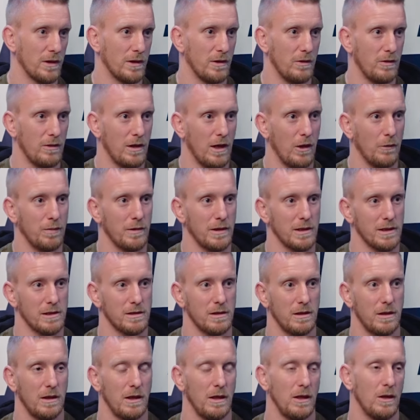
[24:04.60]
to do, helping
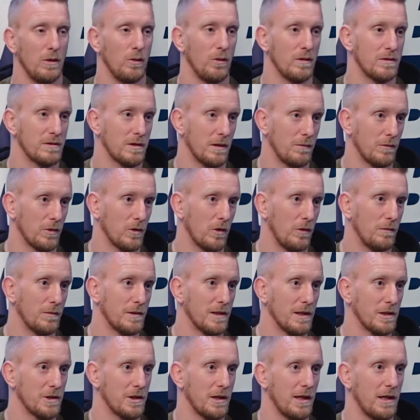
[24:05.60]
us with some
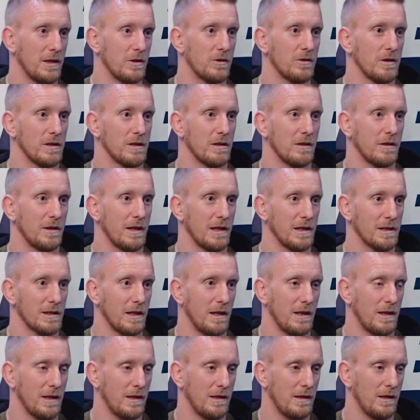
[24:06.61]
competition entries and things
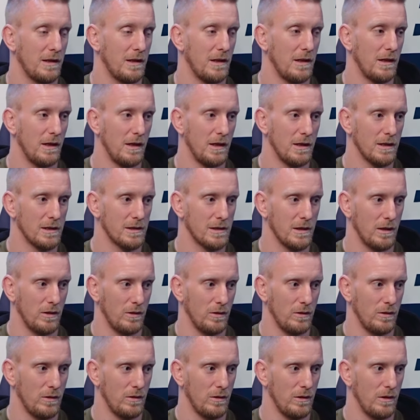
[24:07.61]
like that.
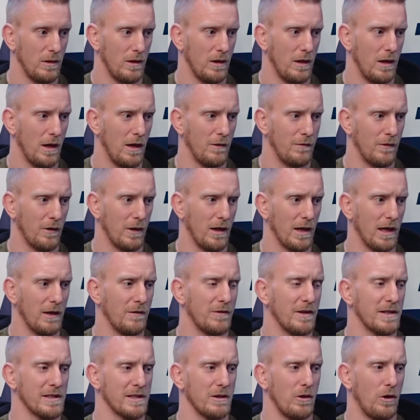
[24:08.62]
So I feel like
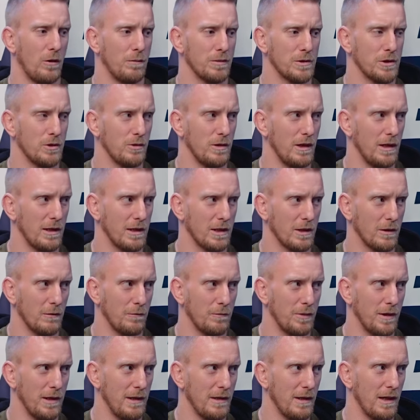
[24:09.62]
if there's an opportunity to
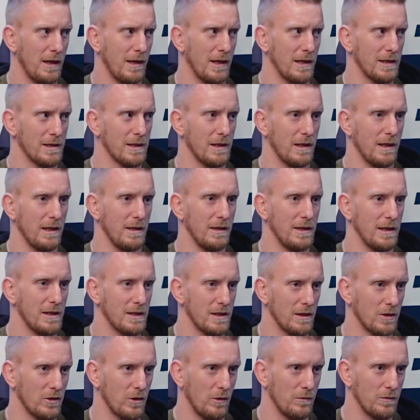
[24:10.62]
compete and it's a
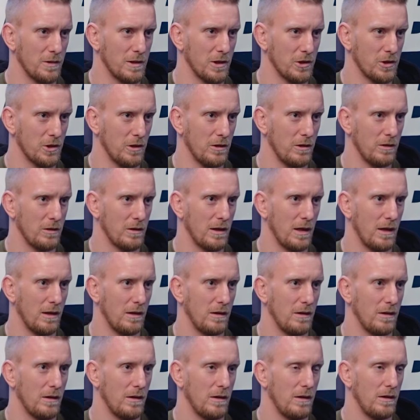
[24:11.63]
decent competition,
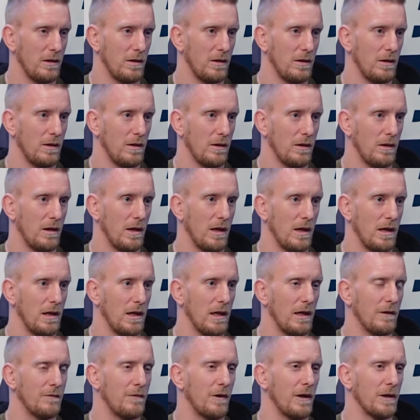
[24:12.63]
then
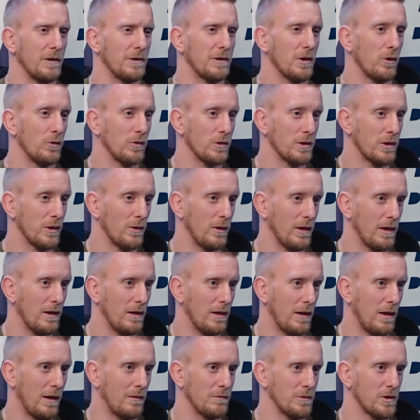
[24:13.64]
if I don't do
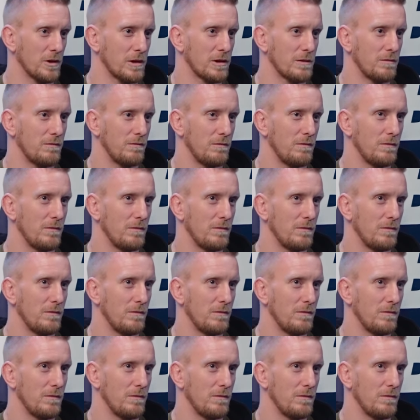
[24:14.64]
it, I'm just